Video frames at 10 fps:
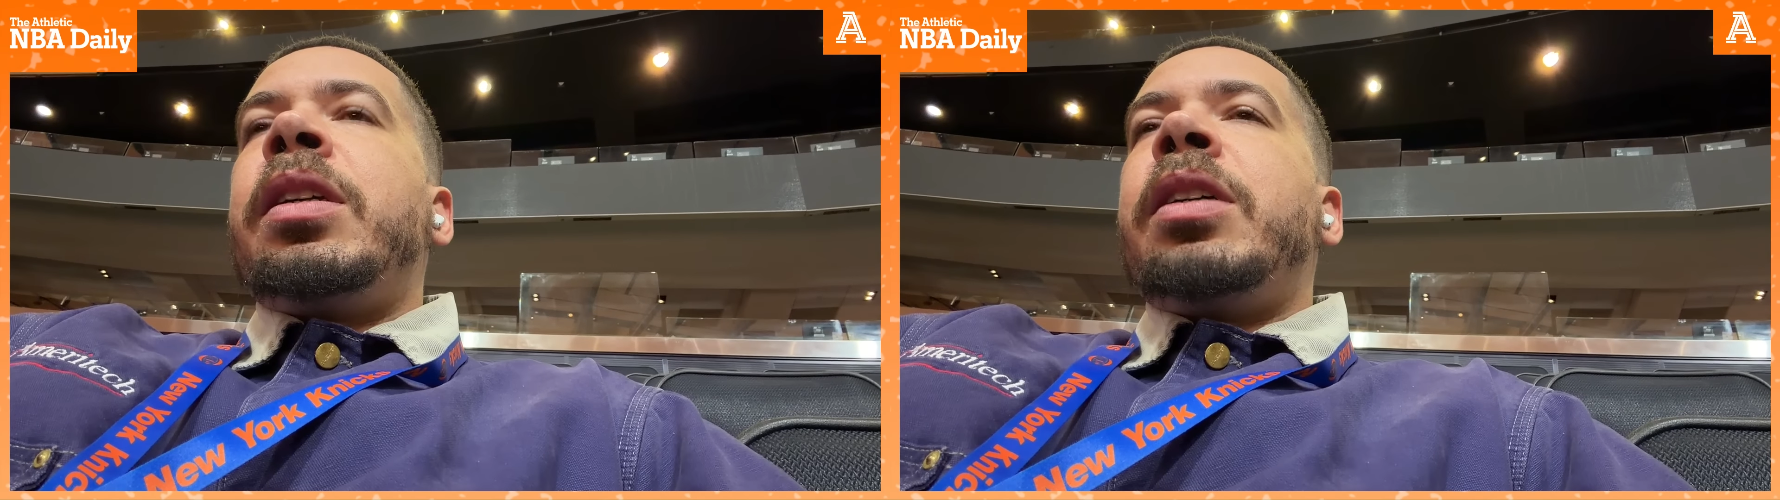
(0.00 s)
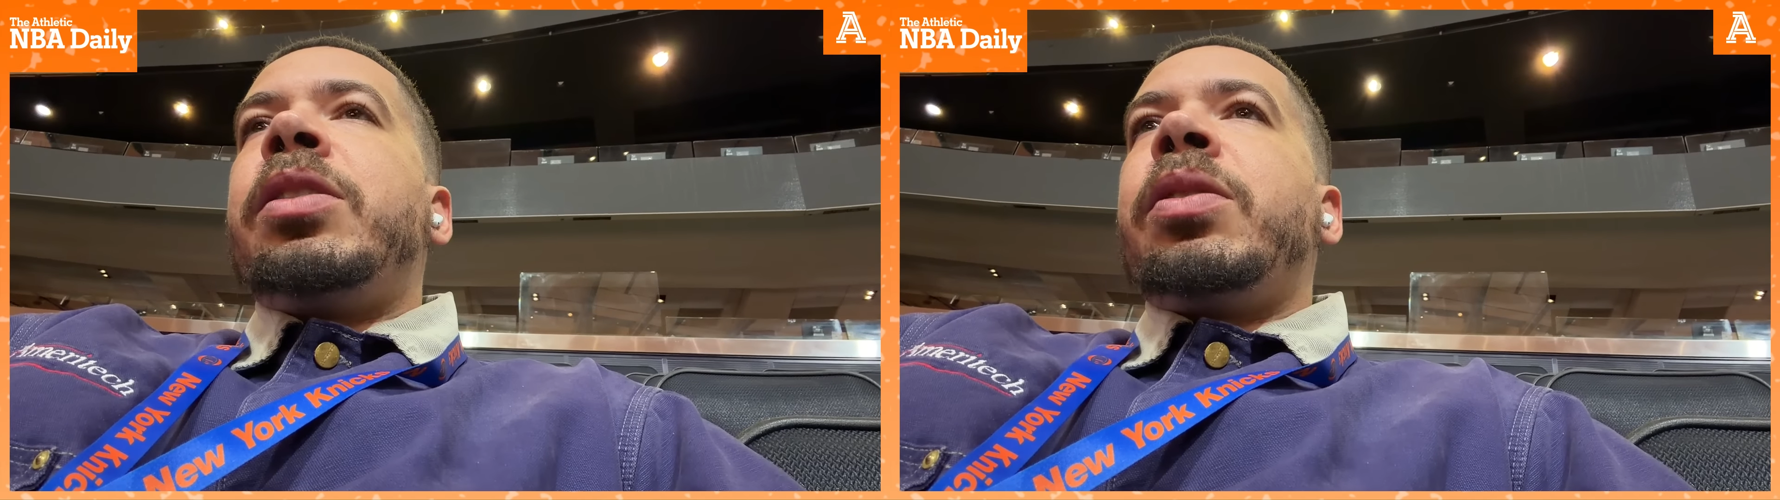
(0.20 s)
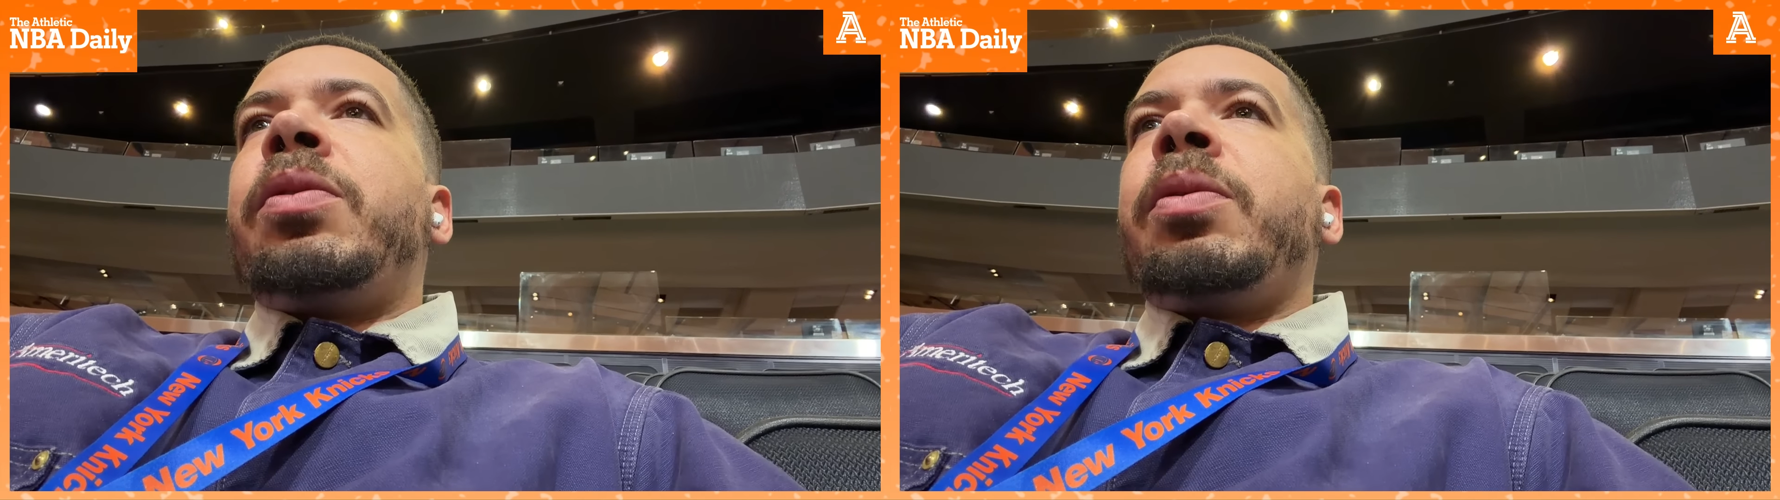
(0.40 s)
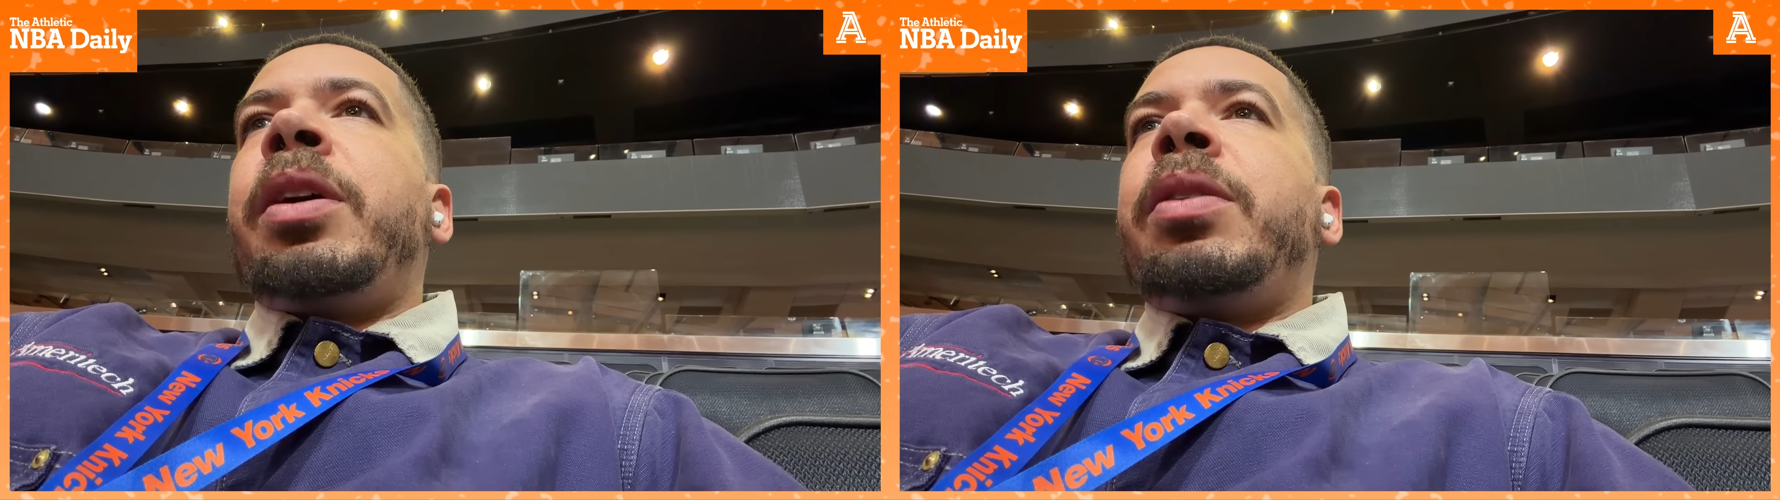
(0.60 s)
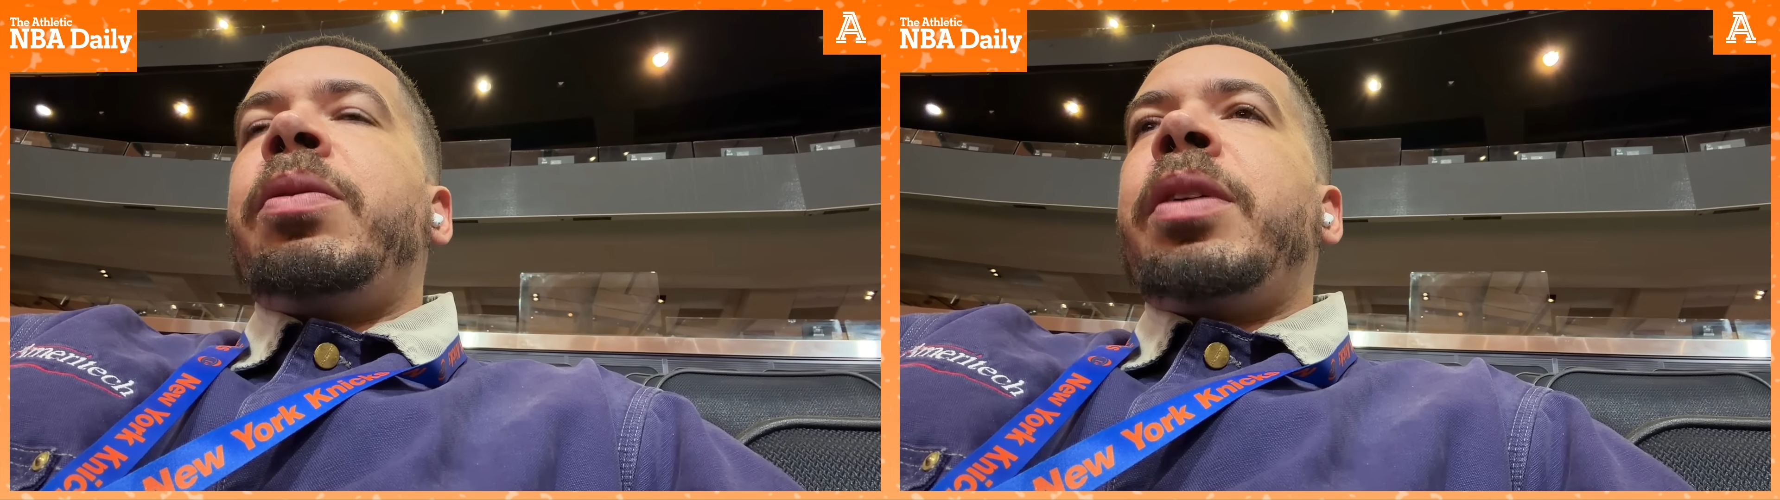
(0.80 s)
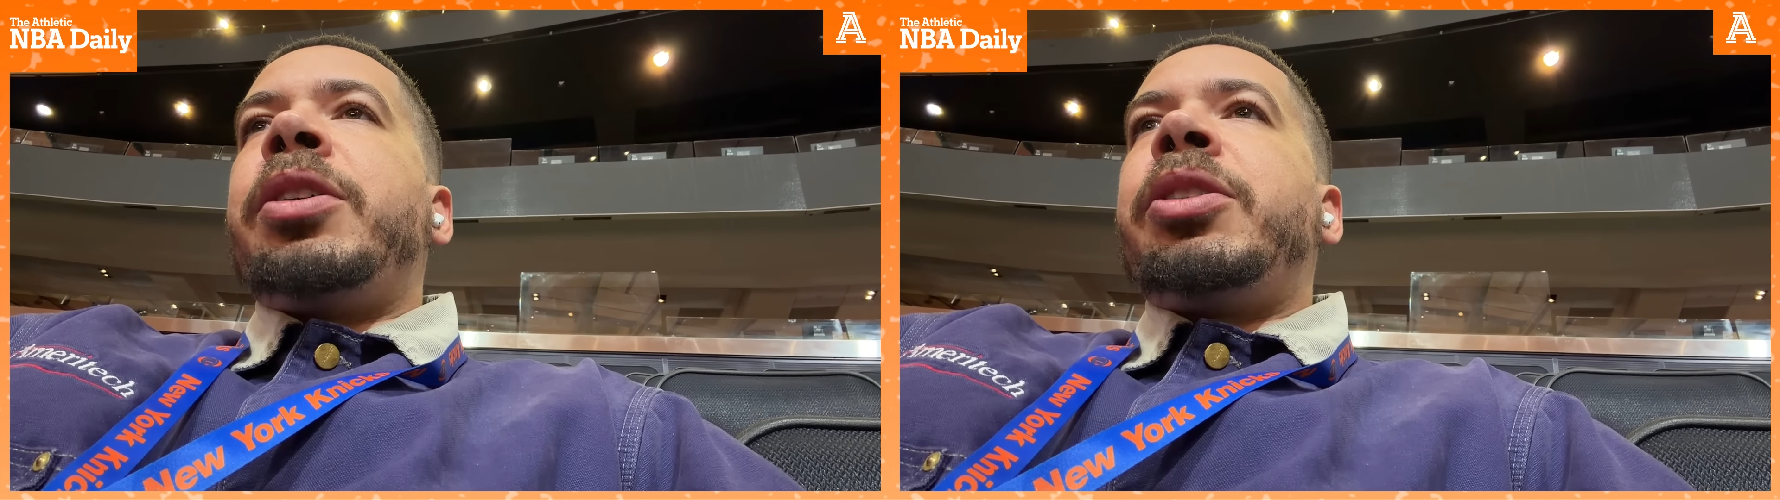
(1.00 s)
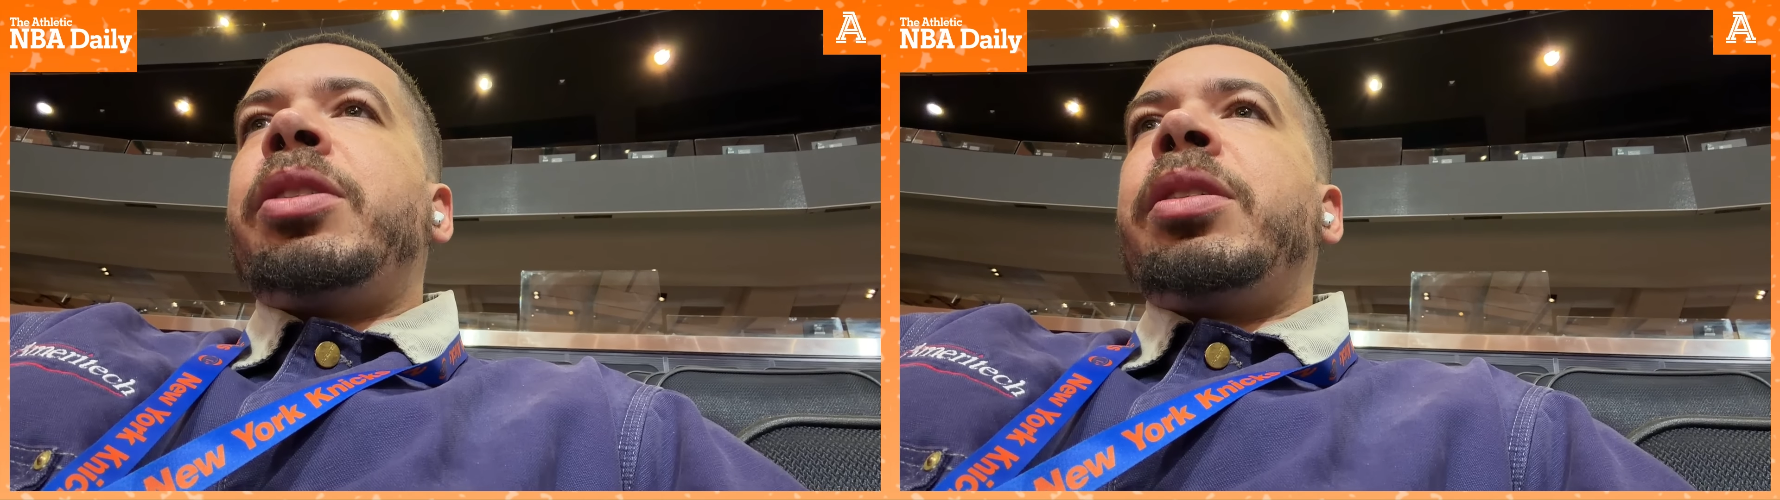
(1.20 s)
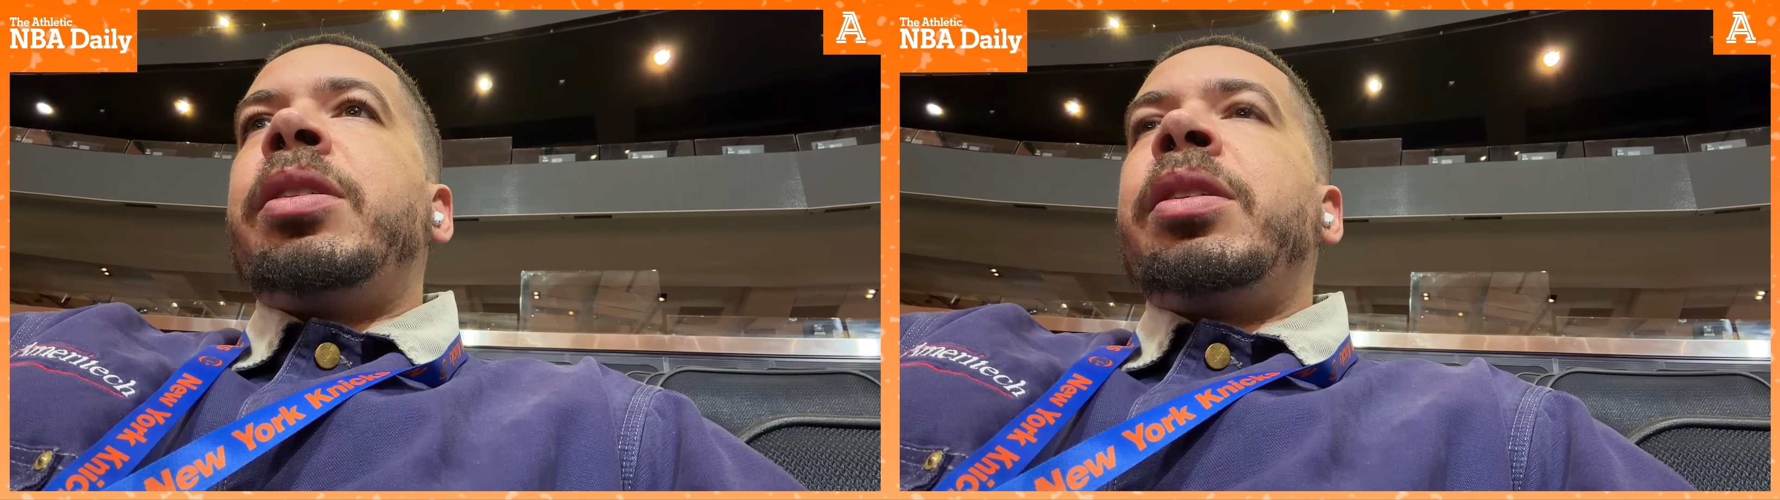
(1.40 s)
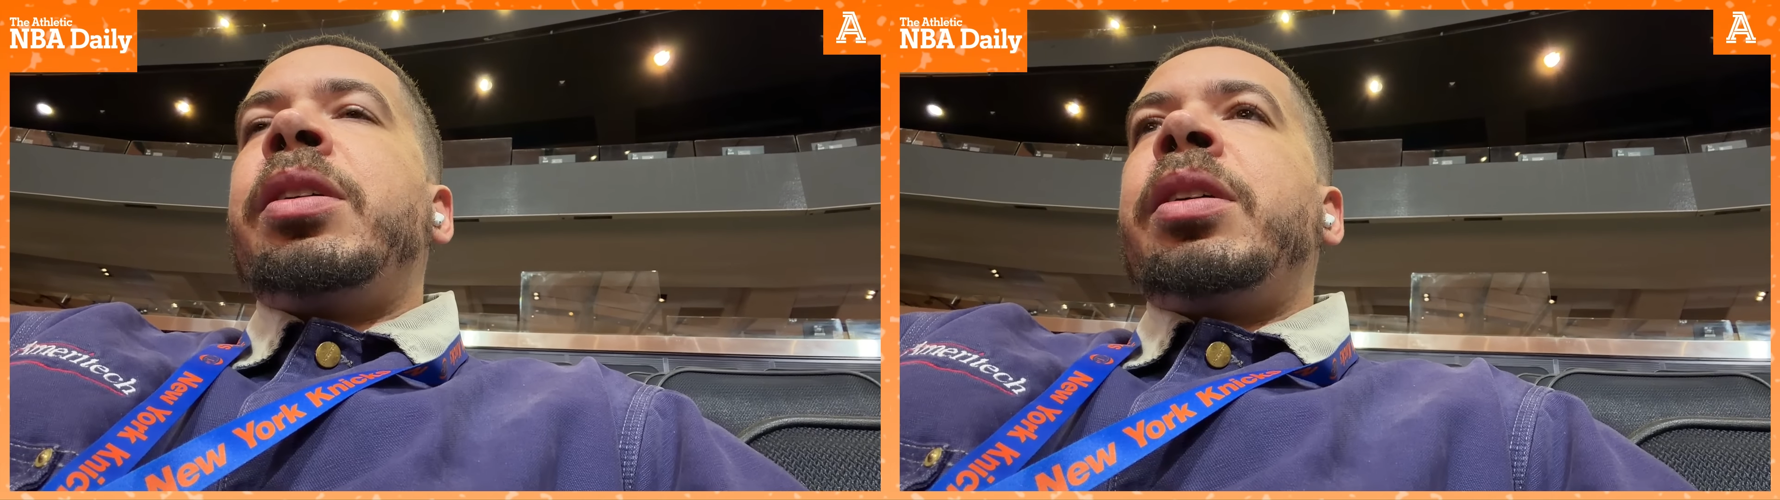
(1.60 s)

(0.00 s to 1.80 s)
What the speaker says: That's a great question.